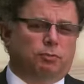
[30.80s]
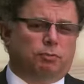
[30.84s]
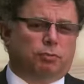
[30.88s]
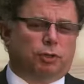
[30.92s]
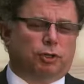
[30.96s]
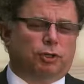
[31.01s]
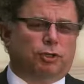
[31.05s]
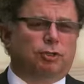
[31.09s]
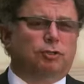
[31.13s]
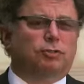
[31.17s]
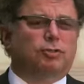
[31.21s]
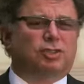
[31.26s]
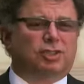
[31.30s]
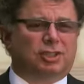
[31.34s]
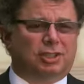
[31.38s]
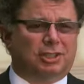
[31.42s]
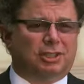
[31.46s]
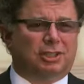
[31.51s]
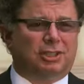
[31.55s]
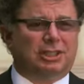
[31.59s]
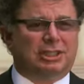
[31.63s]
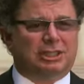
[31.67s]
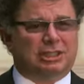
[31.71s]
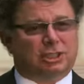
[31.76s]

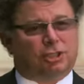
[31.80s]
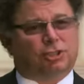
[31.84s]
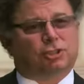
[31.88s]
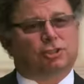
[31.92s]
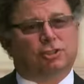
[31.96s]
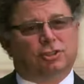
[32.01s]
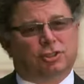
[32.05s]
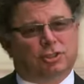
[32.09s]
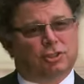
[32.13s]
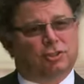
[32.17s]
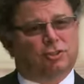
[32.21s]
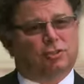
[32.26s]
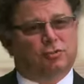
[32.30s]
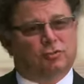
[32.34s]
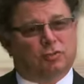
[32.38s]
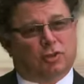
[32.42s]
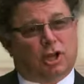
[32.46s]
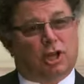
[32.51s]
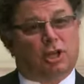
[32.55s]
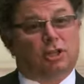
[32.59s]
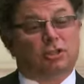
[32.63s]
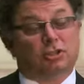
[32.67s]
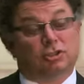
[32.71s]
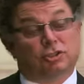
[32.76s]
producing, in addition to new
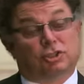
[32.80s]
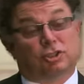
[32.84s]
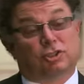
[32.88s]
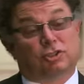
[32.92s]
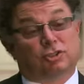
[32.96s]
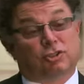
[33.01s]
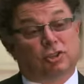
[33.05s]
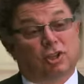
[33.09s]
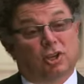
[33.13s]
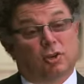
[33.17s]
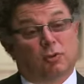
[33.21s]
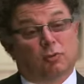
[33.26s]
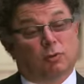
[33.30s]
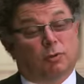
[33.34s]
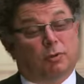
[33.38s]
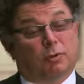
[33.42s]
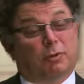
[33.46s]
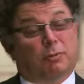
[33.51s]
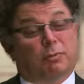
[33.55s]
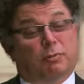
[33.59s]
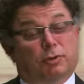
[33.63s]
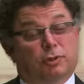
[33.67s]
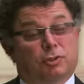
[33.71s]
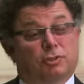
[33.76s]
knowledge, is
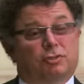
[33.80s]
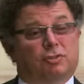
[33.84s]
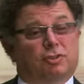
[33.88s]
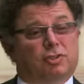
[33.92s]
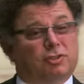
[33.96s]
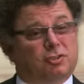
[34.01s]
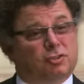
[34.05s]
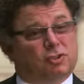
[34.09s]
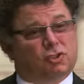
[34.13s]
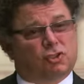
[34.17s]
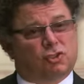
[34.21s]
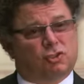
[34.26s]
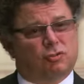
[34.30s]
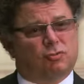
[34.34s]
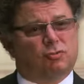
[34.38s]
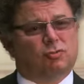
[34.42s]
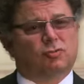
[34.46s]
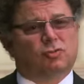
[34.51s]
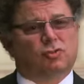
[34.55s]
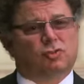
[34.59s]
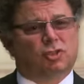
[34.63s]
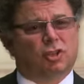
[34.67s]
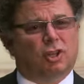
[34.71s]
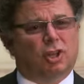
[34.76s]
we'll be producing students